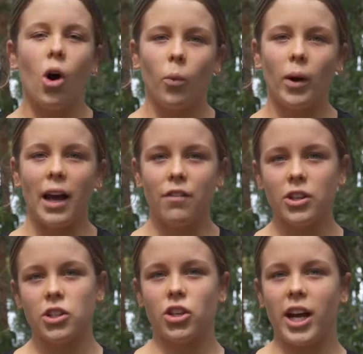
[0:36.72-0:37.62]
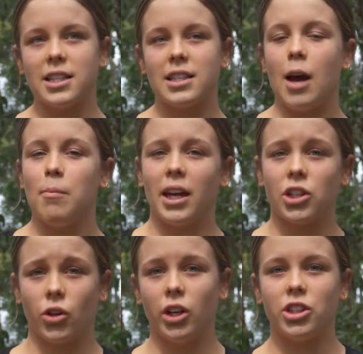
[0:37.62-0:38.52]
When I feel stressed, I
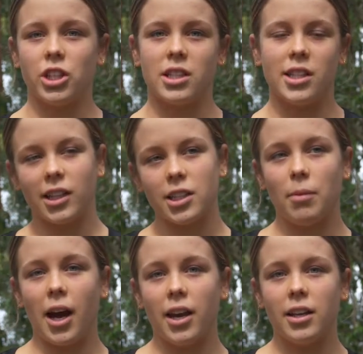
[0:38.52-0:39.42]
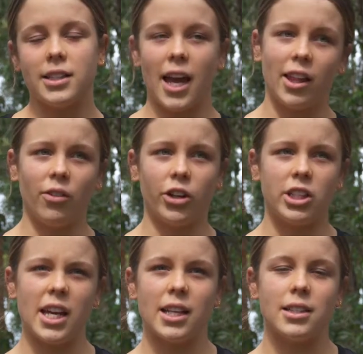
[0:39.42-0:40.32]
make sure to just stick to my daily
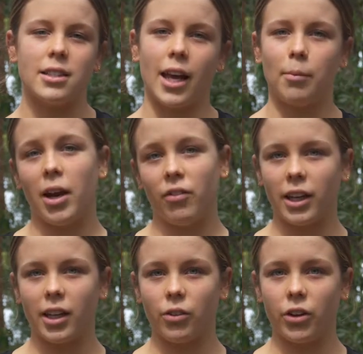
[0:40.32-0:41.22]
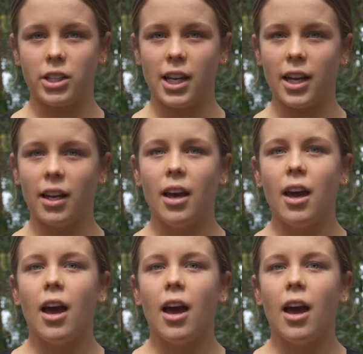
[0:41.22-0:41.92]
routines, like my regular routine.